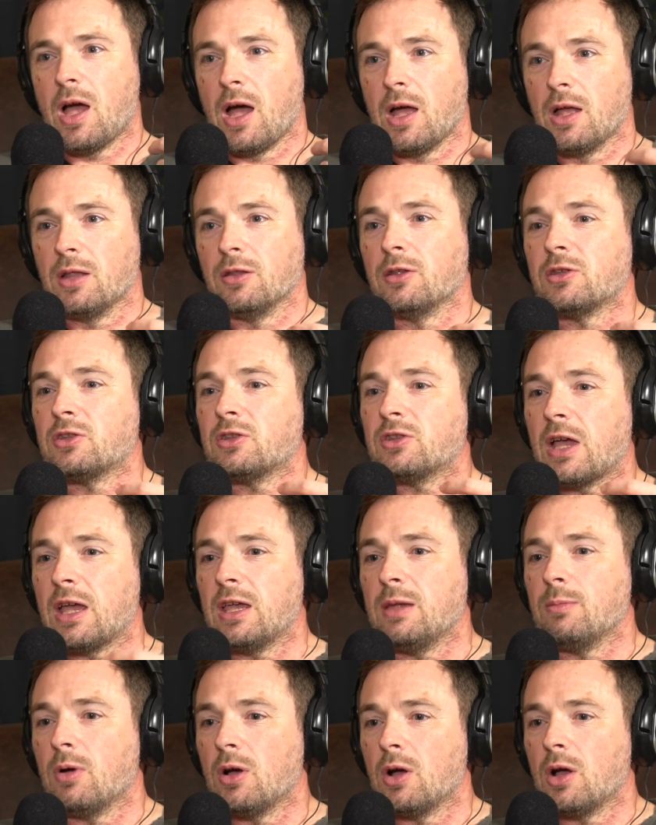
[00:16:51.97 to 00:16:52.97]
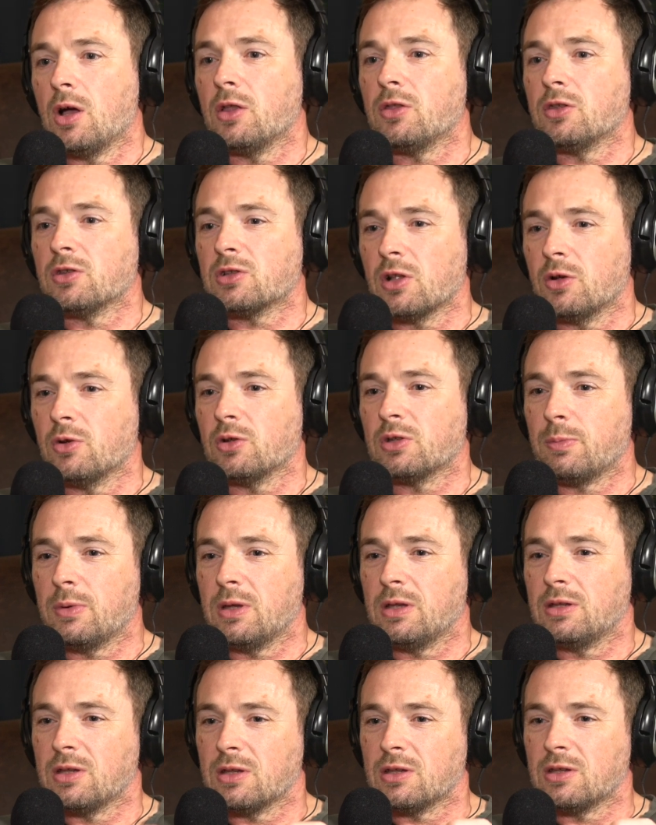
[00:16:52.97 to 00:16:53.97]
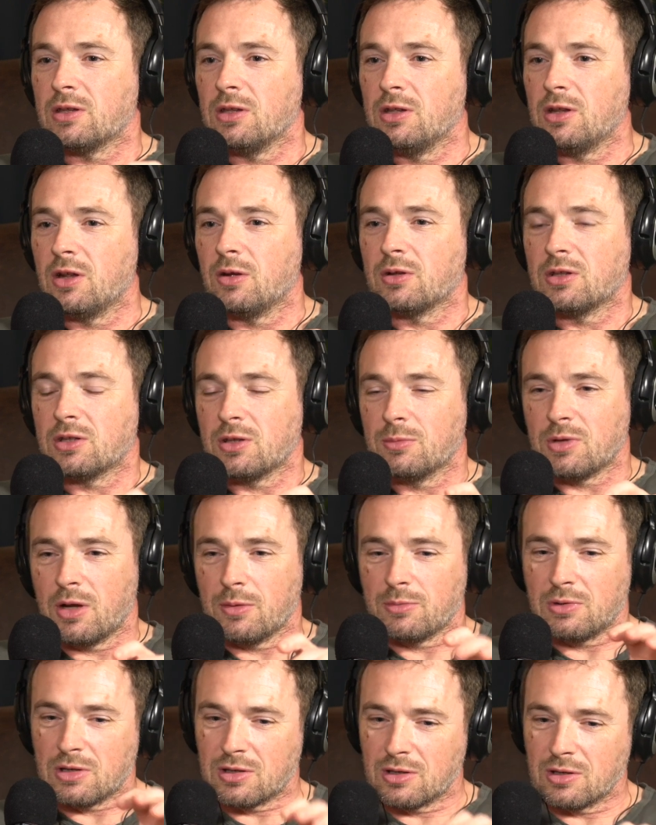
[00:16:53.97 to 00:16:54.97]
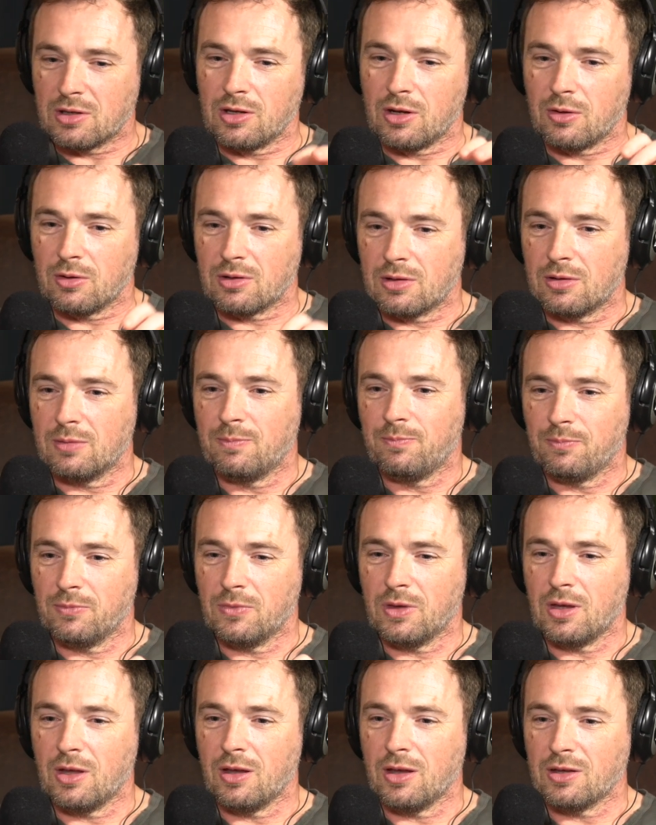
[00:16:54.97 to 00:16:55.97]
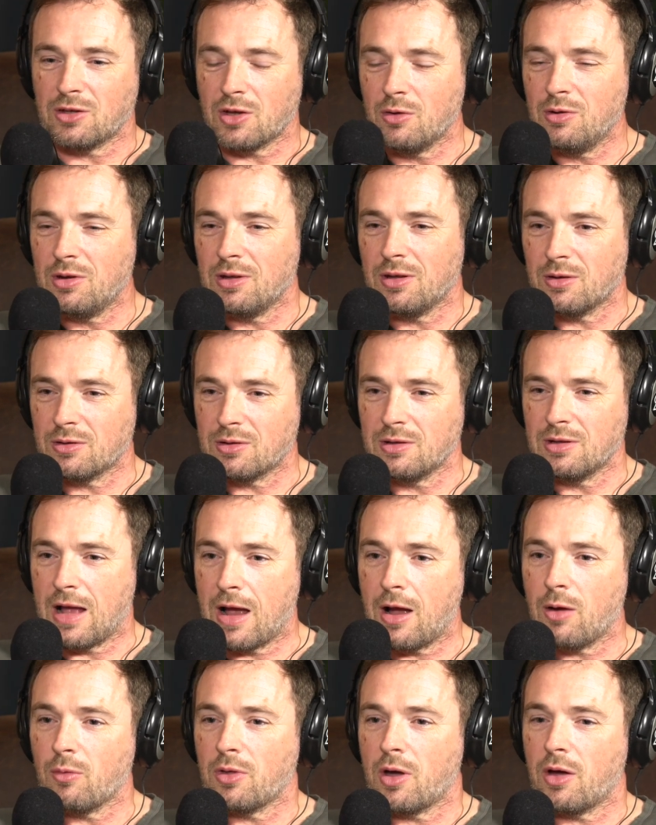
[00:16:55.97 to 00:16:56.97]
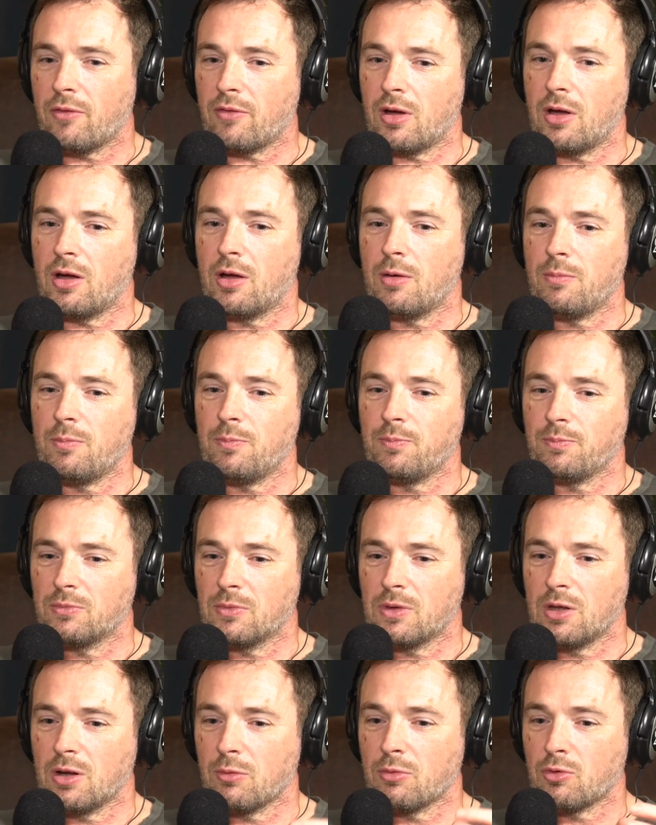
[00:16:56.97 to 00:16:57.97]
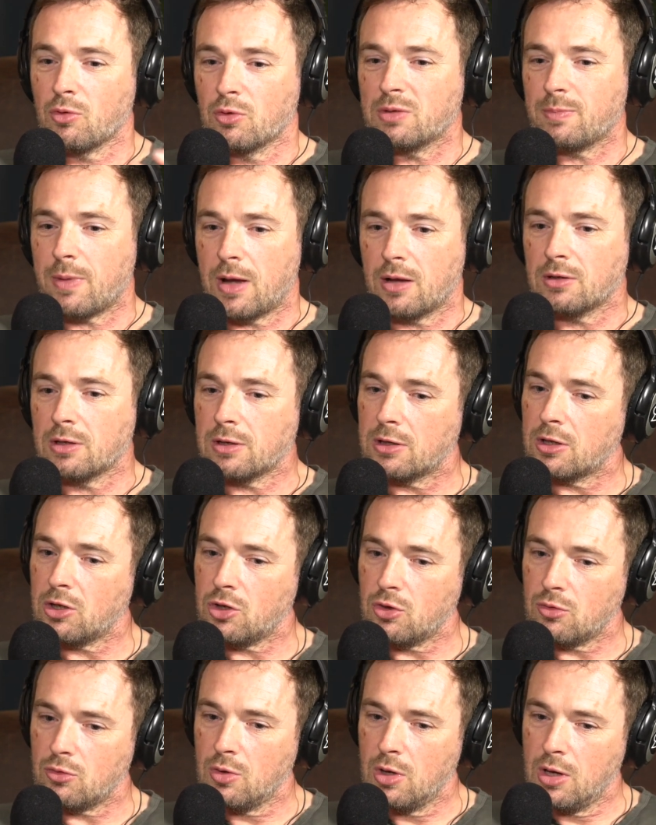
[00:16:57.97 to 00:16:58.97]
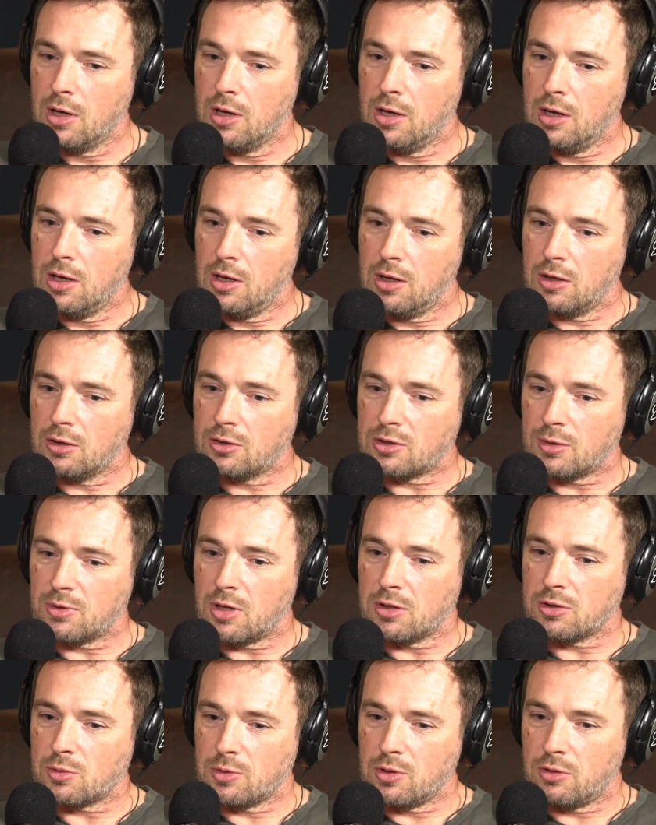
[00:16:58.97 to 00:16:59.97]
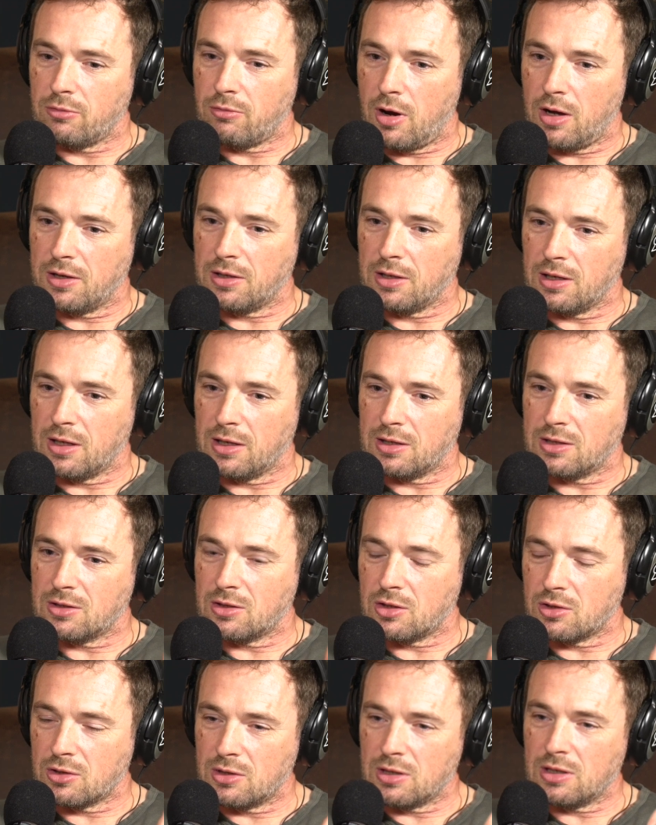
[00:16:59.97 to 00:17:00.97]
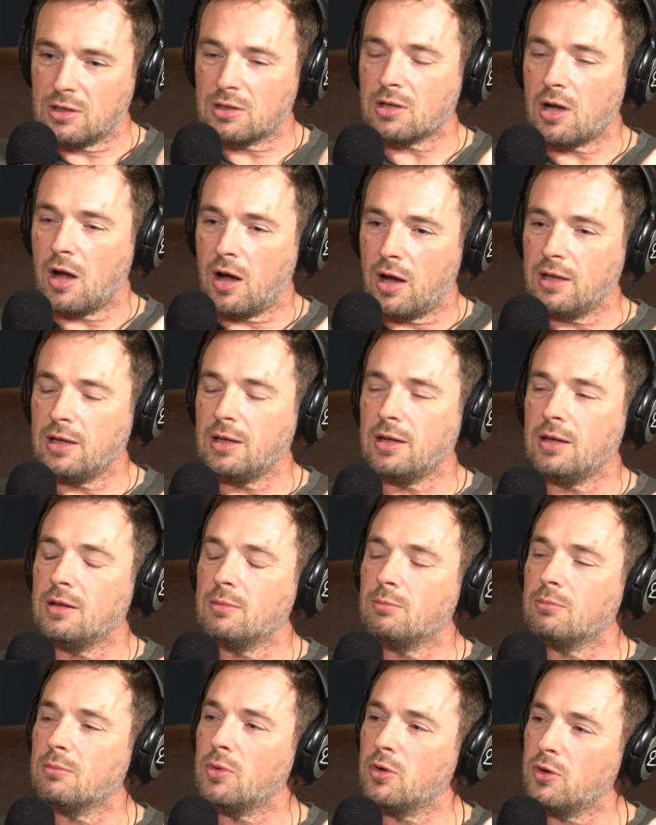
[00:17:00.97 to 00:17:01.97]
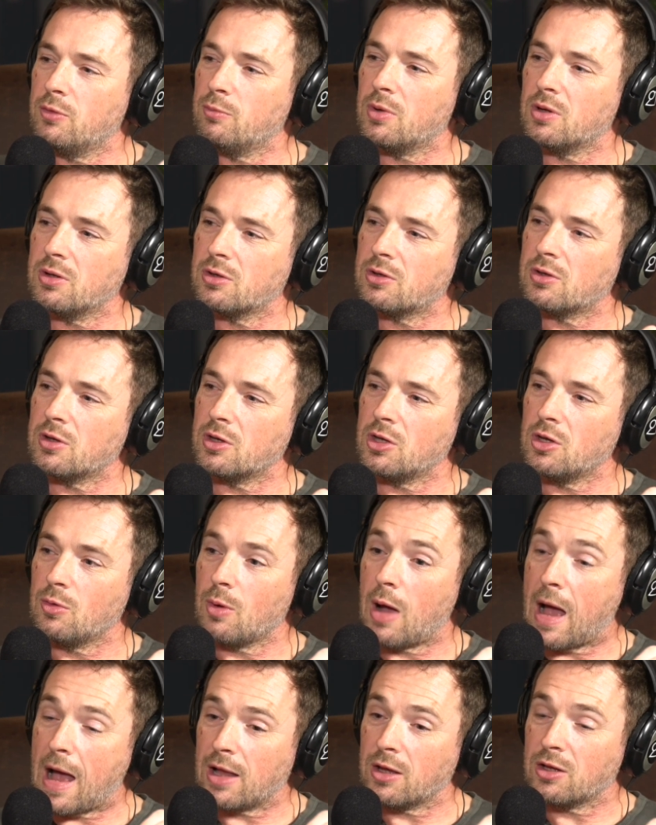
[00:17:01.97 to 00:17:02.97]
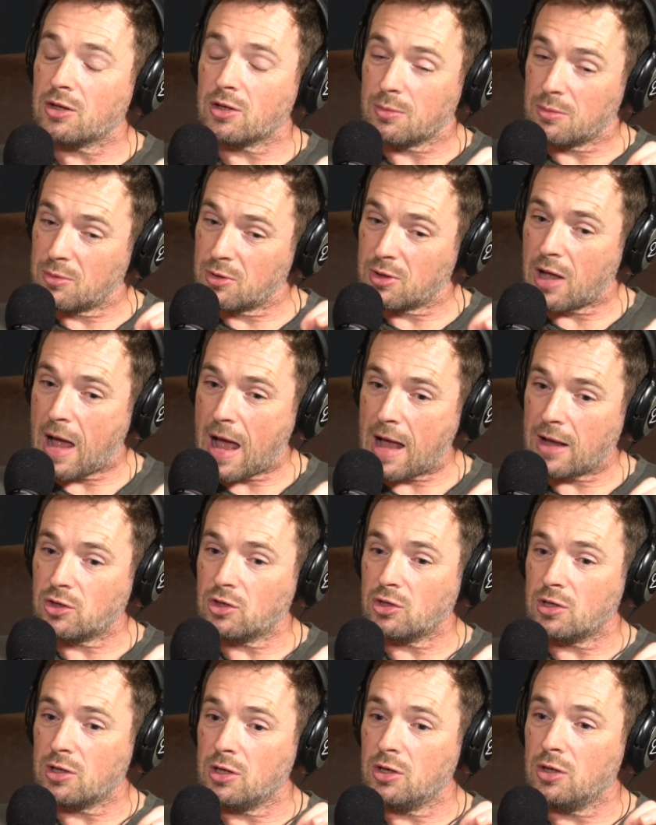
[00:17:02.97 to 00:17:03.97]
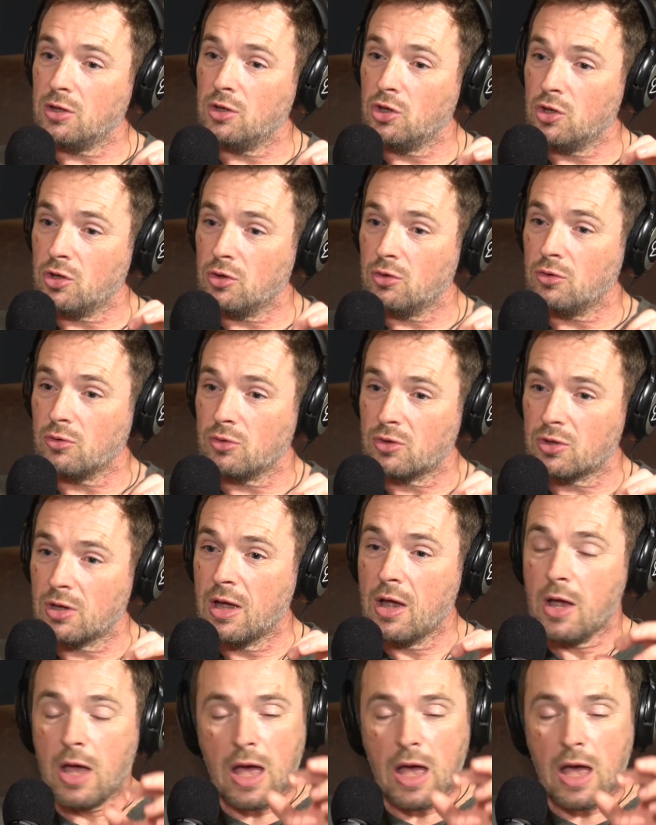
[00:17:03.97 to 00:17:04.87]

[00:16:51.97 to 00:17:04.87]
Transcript: And the same at the slower speeds. It's, sometimes it's only now that I've, thought about it, that sometimes when you're riding, it's just these tiny movements that you actually use.